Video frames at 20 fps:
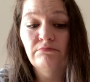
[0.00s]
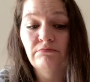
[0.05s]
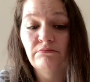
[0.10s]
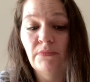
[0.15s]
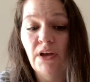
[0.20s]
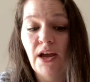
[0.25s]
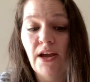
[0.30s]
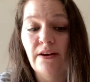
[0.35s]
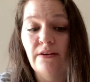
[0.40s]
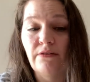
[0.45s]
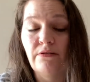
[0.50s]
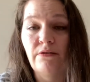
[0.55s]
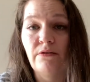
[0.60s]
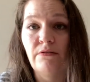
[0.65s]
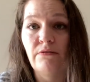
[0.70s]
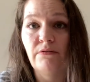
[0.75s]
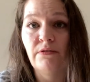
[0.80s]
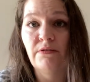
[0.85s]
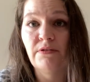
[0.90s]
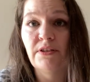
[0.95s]
I don't
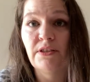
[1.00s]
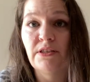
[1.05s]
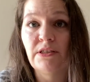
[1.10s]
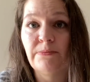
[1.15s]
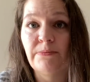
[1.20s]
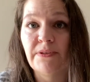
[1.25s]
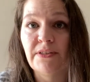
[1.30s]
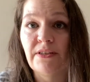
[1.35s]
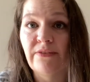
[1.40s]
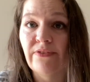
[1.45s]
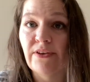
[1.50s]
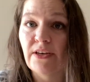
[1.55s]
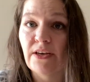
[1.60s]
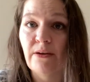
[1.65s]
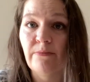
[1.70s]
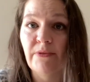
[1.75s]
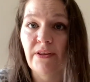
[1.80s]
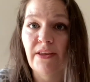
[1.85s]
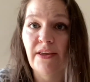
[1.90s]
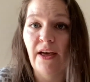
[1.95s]
know the specific
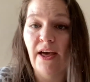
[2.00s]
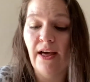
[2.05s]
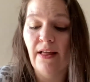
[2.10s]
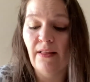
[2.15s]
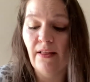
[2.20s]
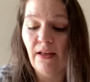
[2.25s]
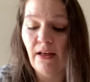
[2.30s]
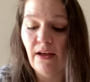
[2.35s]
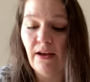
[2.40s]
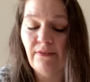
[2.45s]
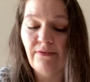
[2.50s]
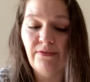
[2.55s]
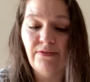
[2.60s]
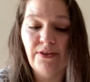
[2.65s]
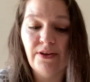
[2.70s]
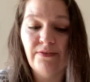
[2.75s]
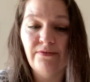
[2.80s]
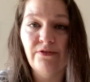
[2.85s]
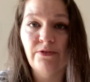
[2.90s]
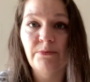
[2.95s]
name of the cal. I'll have the
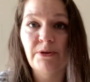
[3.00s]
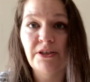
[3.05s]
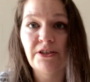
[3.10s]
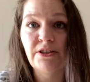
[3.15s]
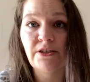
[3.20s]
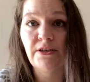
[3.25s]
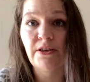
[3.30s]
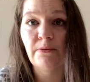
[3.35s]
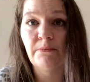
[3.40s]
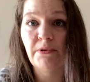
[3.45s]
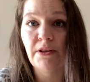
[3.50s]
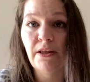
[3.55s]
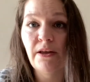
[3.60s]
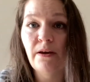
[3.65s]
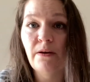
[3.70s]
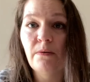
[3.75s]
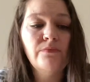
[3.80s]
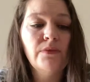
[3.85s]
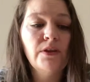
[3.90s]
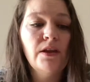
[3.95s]
information down
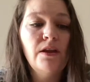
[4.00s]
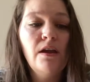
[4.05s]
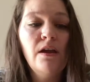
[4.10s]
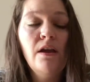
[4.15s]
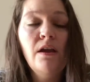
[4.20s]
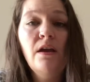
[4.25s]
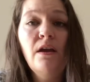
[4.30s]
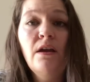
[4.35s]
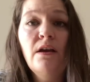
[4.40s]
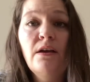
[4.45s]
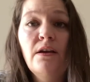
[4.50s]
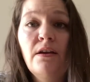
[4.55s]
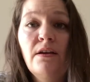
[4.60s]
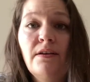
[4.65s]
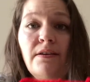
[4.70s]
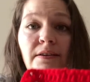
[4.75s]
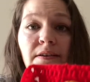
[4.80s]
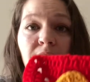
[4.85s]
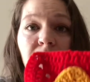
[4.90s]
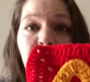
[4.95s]
below.
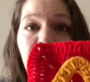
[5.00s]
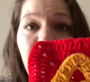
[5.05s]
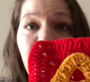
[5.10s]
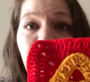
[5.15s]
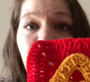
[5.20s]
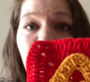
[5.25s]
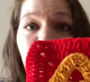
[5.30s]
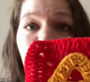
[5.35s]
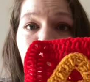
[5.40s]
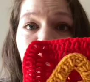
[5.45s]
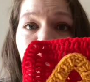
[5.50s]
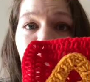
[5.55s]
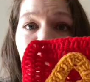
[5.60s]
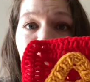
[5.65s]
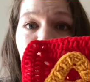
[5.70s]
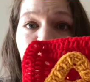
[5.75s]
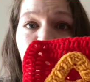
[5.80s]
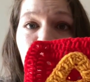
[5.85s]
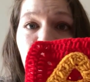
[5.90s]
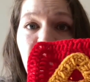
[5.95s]
Here is
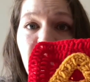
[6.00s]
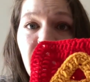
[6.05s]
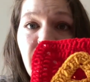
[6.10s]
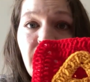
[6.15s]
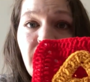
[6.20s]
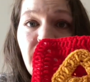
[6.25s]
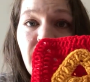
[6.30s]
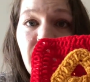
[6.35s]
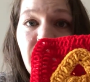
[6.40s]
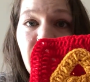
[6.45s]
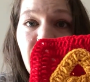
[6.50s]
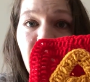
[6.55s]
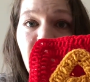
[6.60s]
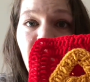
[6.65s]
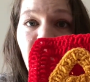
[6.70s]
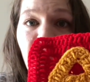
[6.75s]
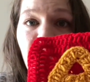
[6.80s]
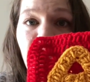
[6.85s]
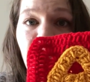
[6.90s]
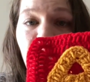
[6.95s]
the
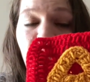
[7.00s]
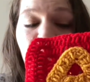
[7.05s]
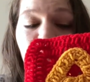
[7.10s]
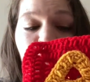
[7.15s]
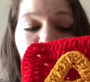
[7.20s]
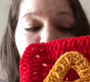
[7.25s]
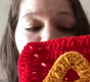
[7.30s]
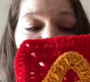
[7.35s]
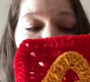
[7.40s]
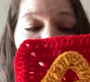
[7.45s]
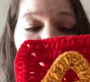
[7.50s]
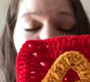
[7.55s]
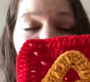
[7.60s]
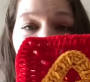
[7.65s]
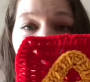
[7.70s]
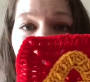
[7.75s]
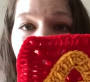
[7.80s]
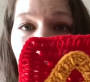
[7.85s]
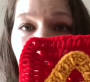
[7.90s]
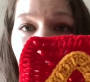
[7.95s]
first one. It is
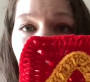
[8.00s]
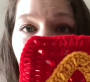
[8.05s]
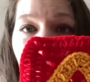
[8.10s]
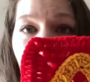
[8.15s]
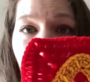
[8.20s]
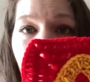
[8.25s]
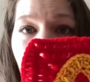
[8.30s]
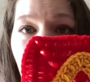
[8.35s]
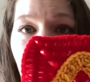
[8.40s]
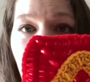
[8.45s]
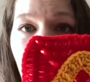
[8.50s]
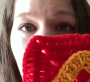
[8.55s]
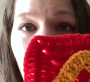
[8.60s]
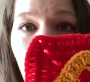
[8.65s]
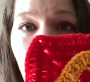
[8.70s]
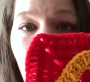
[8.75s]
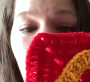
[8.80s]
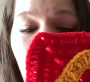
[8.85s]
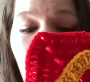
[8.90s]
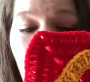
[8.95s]
the letter A.
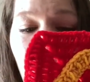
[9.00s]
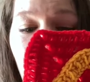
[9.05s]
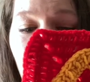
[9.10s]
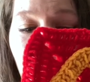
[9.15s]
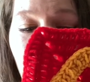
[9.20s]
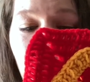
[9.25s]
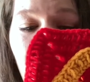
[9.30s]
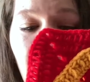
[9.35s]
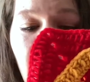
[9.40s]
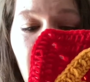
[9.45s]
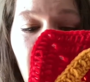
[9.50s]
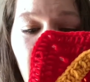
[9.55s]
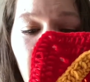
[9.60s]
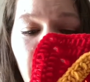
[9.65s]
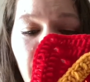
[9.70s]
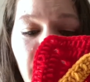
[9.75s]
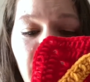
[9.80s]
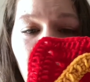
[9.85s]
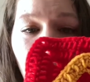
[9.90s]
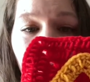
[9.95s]
I
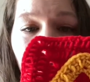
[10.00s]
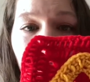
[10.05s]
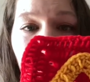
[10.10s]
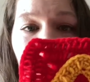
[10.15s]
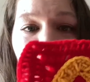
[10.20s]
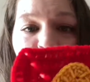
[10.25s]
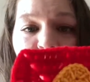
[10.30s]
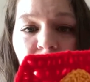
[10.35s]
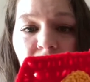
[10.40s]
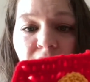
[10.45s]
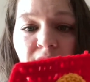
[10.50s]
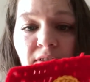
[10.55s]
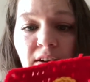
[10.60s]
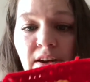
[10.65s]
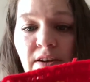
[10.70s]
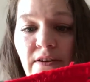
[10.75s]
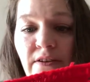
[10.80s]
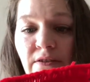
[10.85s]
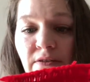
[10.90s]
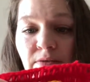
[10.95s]
taught myself a
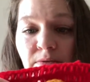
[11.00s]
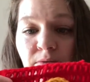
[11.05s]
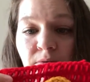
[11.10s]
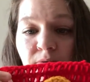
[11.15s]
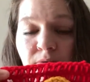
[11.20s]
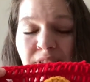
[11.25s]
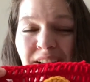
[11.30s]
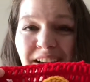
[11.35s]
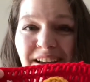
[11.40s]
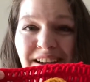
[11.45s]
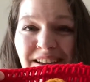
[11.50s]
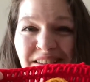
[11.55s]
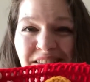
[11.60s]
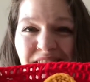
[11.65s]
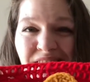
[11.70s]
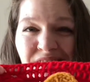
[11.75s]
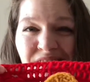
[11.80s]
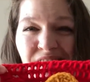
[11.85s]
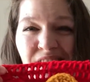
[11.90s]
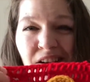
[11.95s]
new, I guess
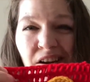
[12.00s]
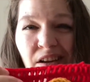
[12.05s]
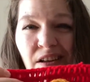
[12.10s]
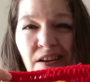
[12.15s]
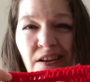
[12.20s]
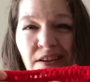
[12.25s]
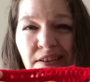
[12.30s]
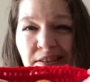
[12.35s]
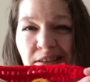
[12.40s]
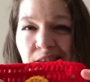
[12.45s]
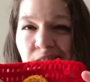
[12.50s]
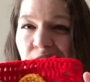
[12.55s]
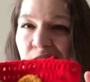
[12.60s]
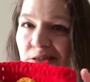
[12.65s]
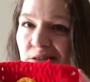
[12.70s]
you could call it a stitch.